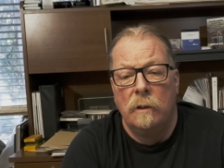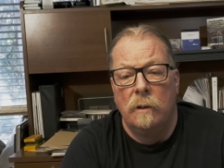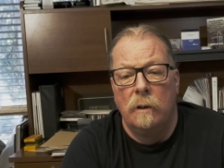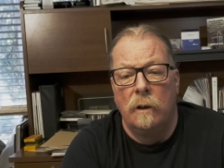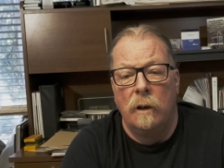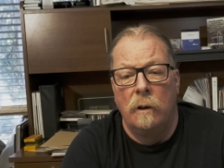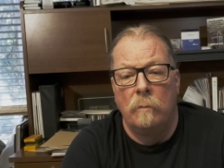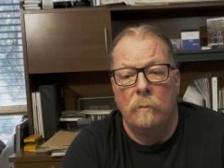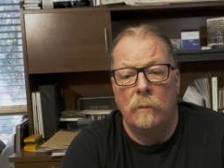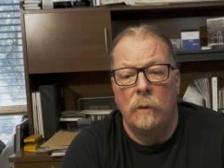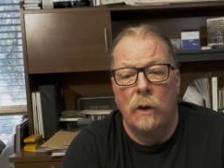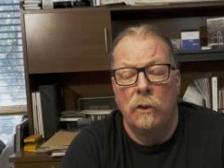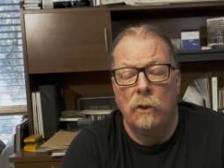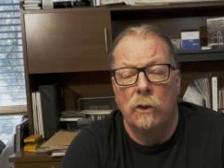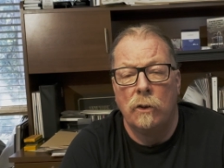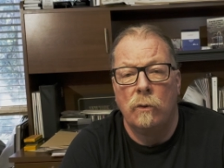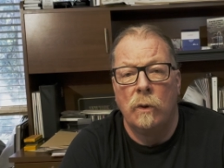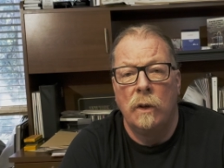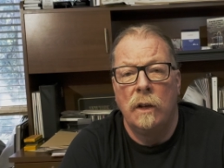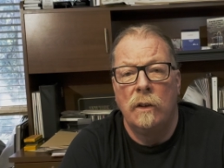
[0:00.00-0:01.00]
um,
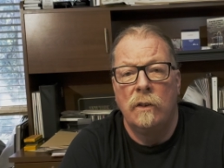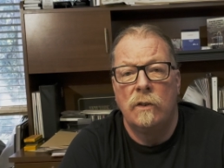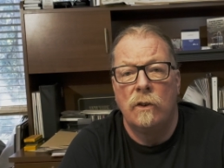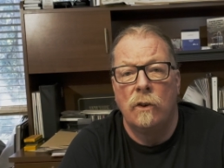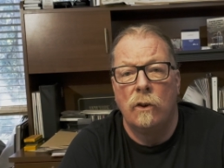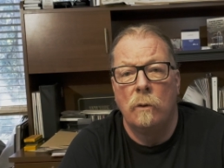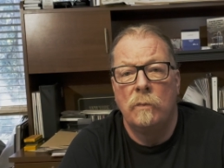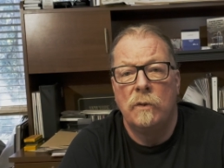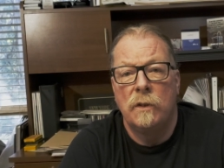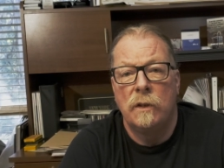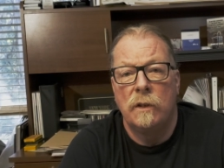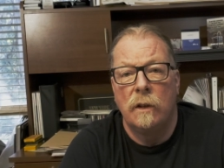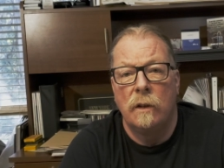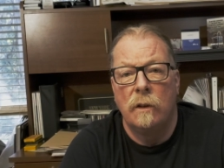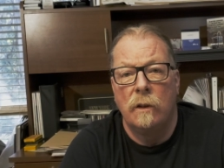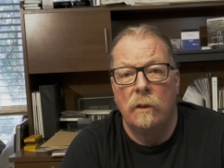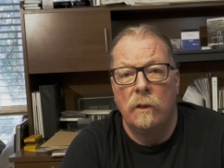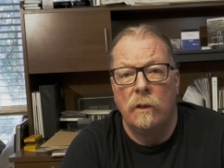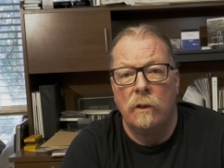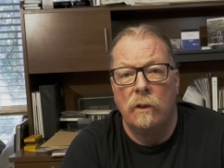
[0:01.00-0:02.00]
other greens and herbs
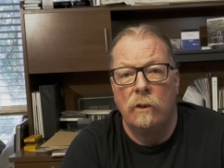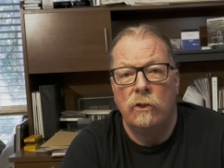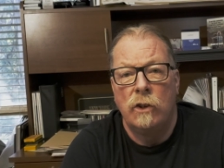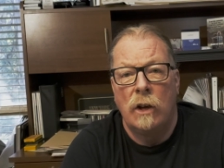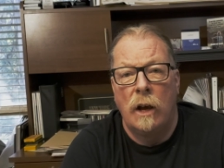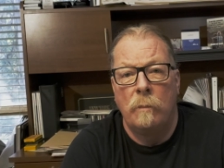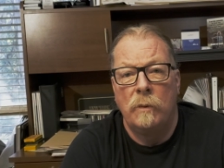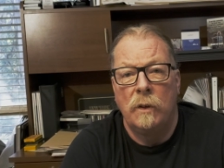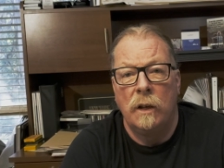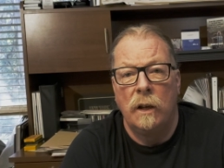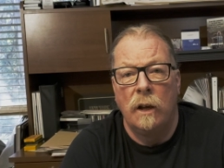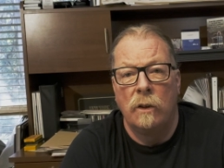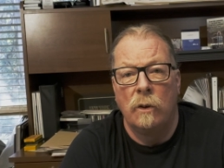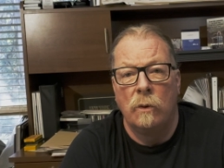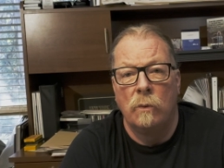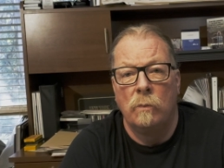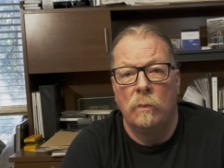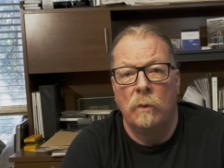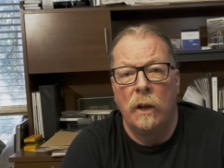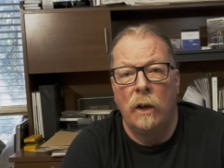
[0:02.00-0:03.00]
that are chopped
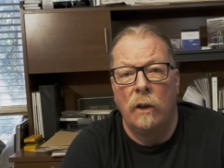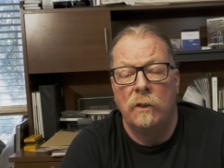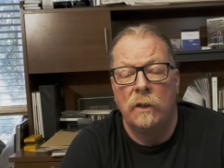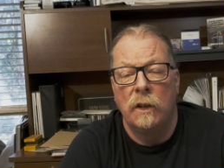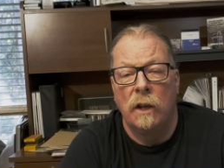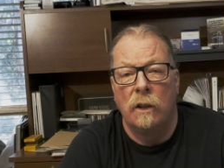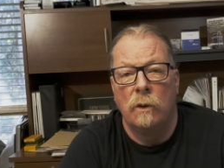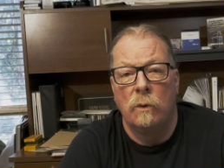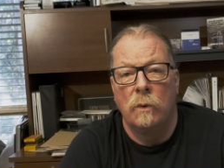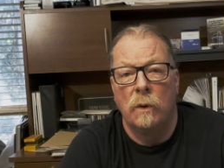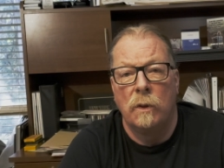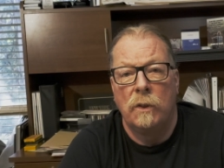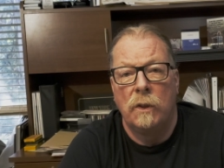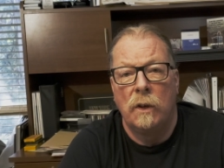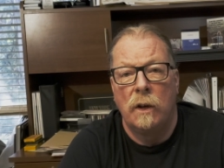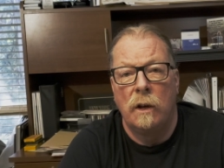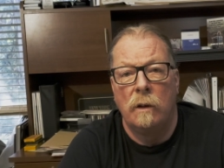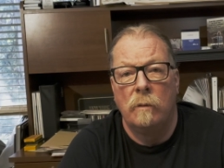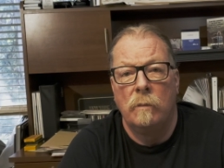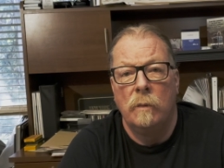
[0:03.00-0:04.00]
together, held together with
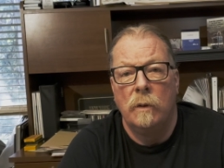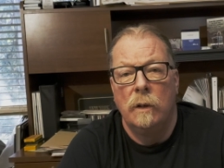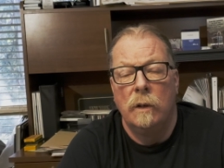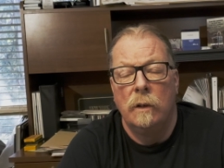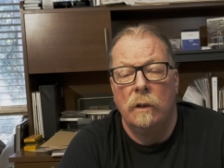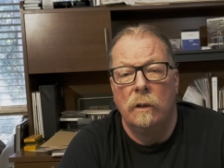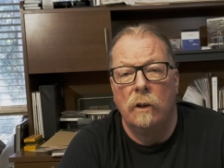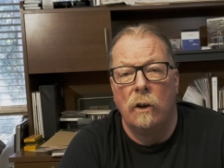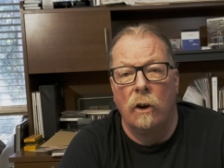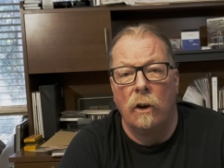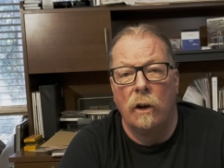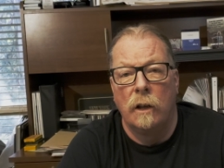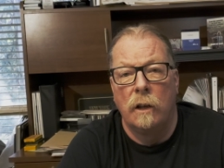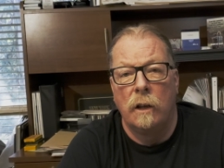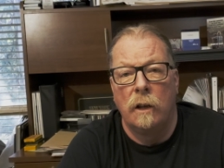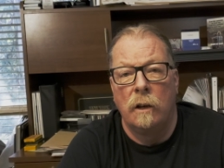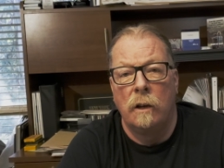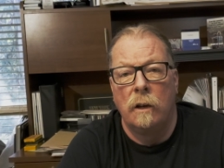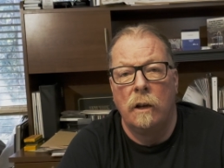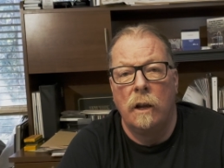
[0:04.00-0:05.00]
uh,
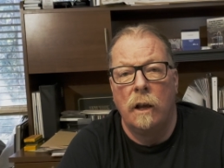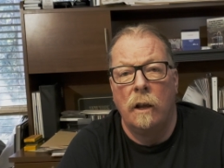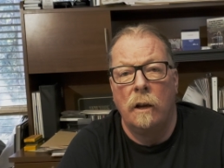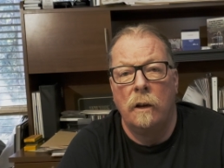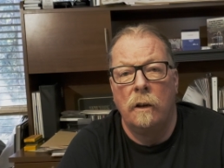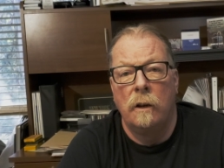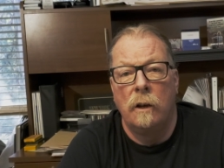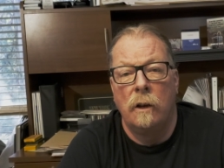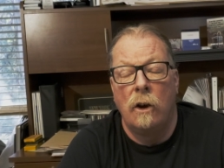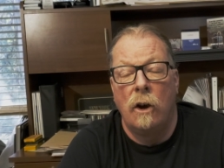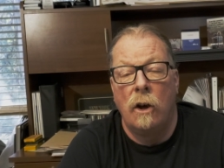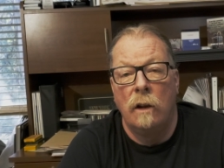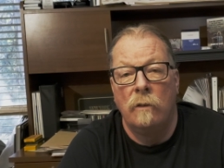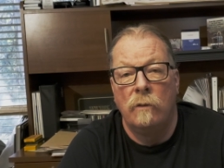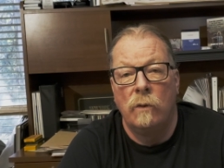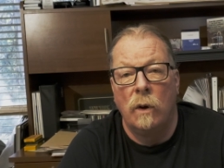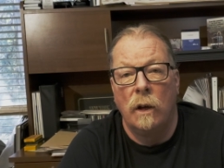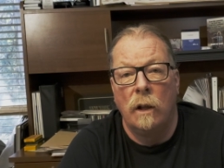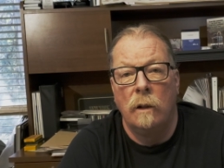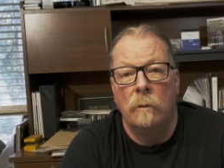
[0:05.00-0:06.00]
garlic and, and uh,
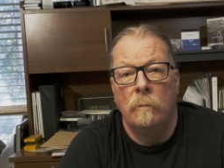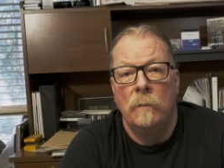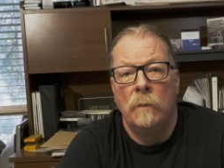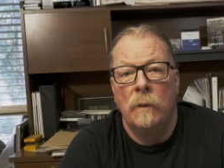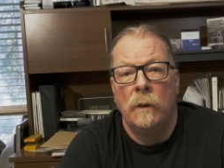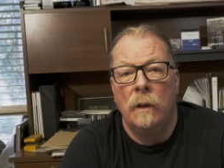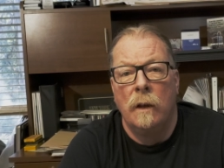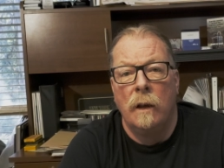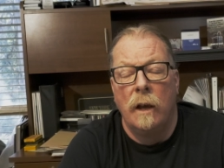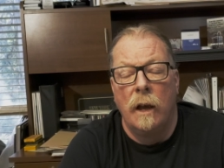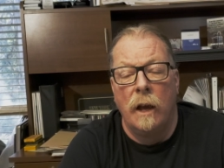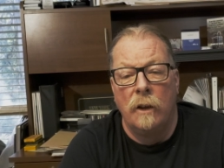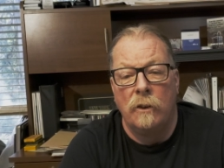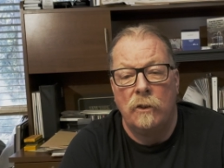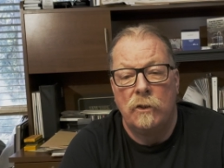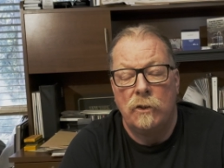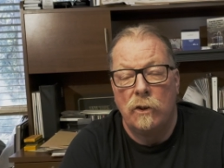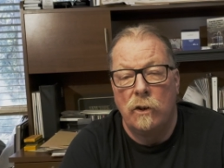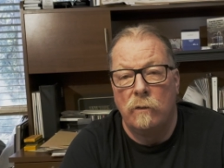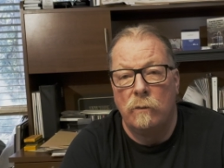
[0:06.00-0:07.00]
olive oil, and
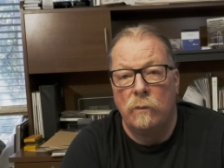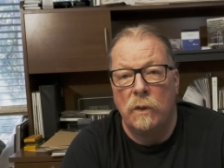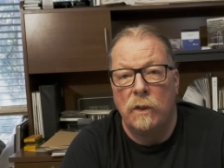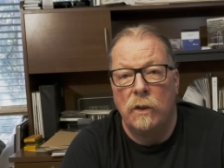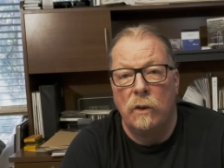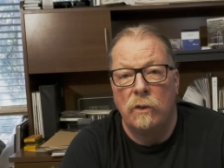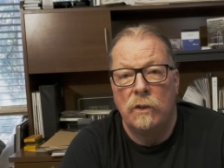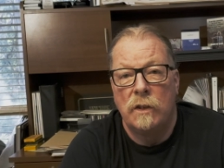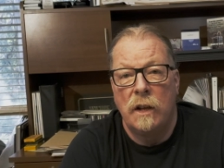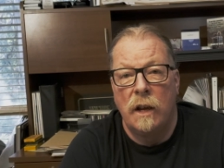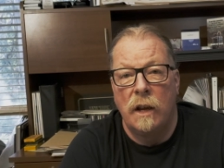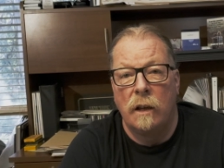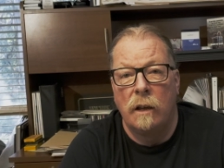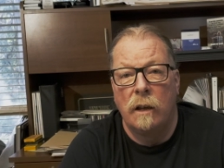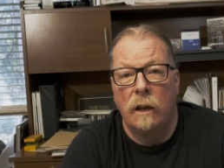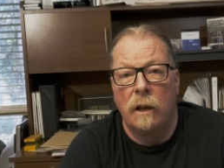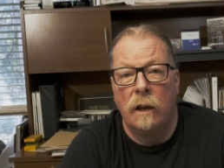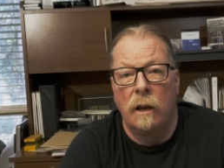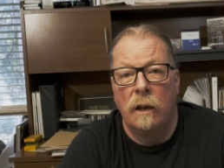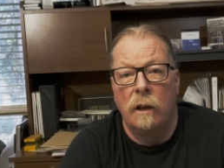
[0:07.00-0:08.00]
served with your
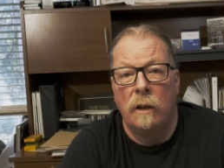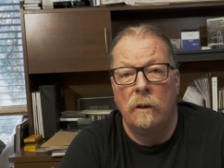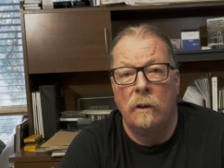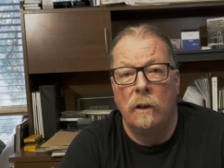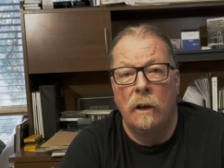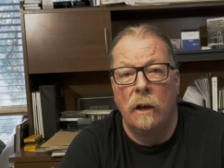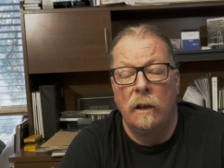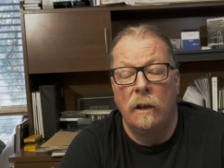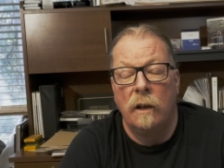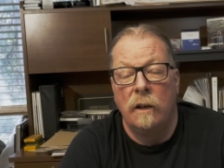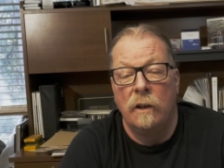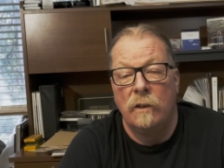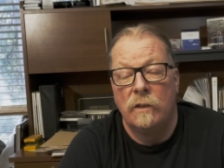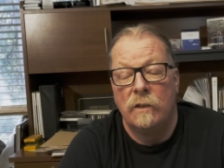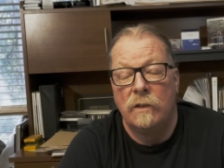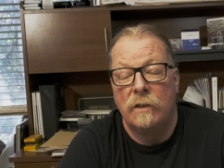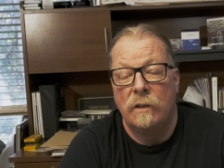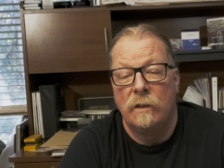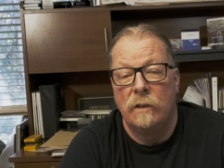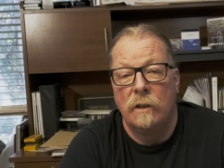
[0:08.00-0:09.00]
steak. And uh, it
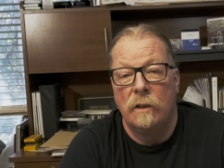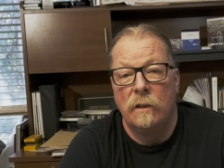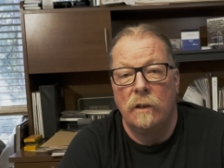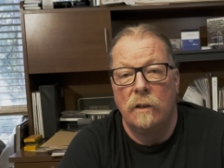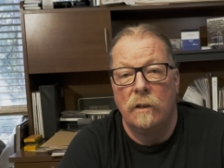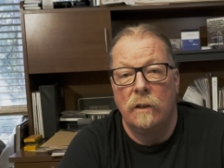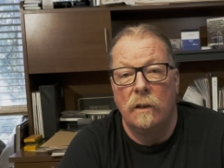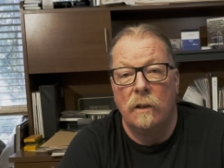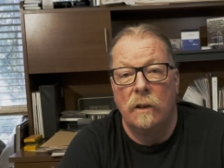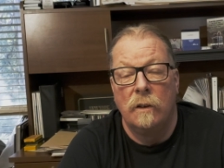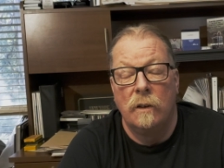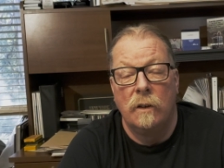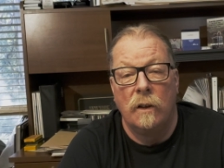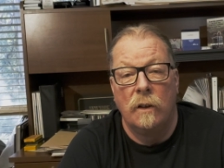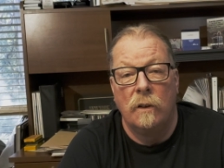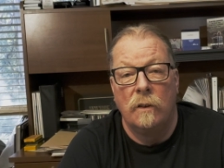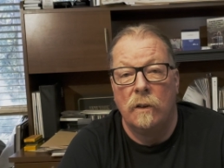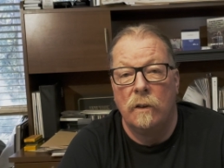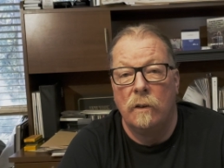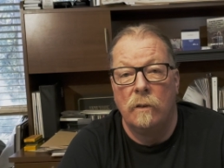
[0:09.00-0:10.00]
is
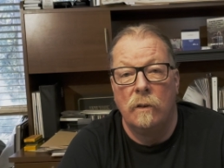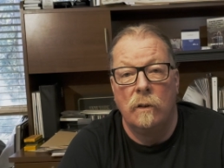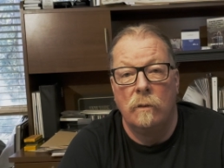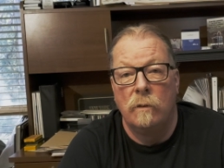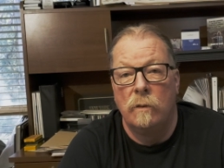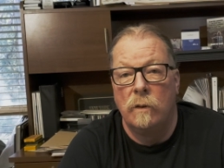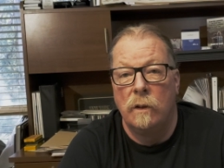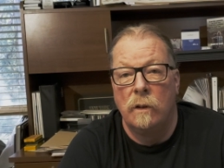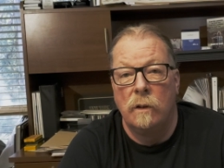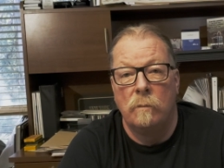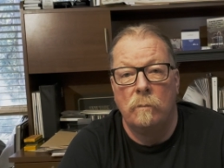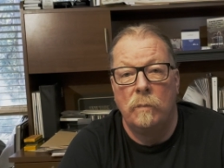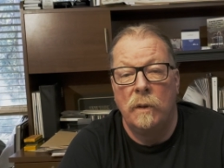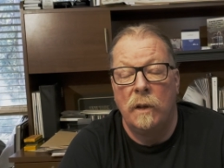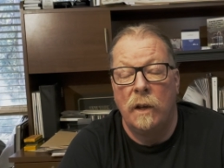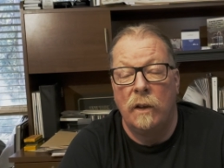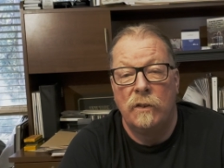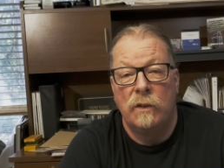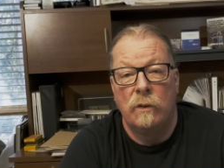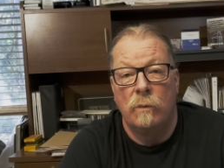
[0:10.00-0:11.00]
uh, the
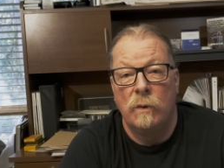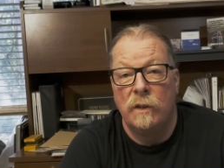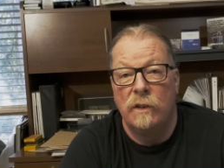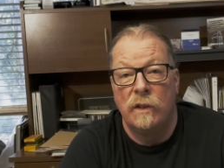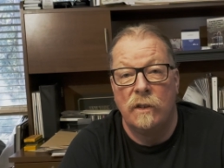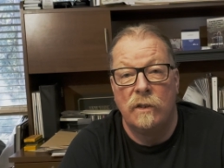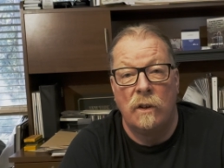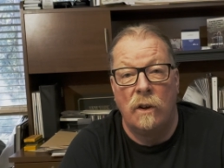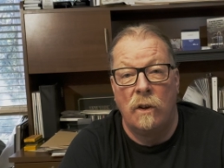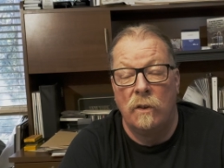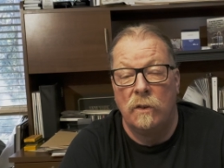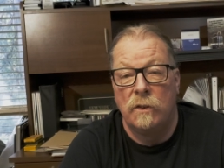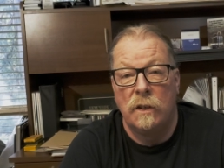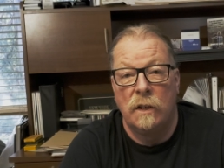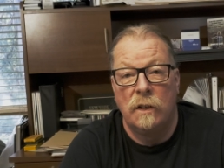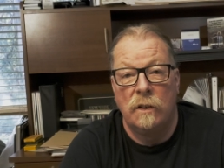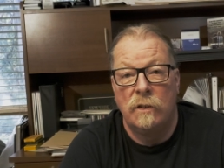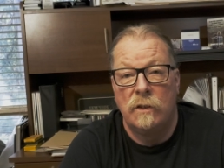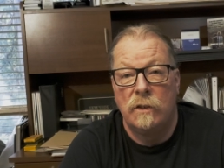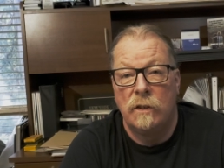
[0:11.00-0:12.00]
pièce de résistance.
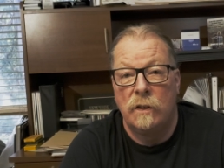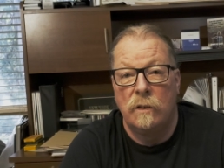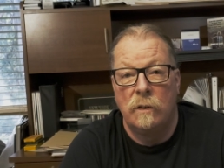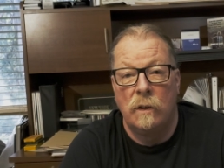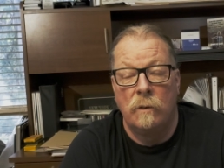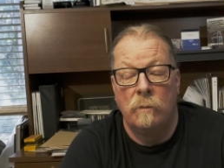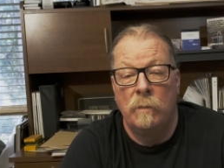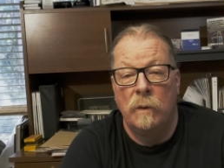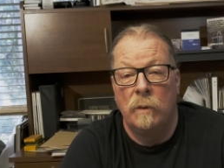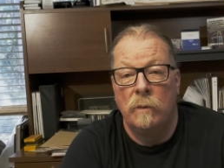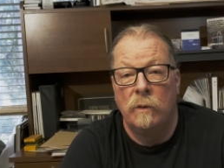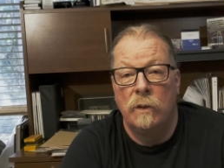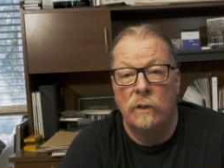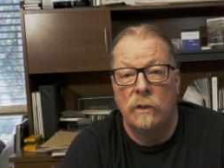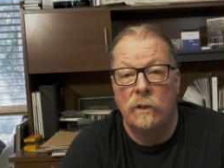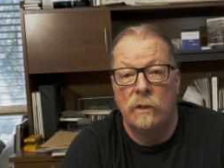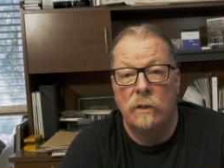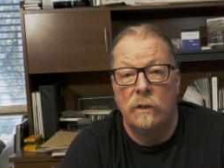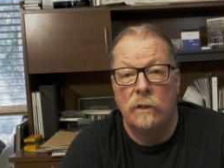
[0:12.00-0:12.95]
It's the, just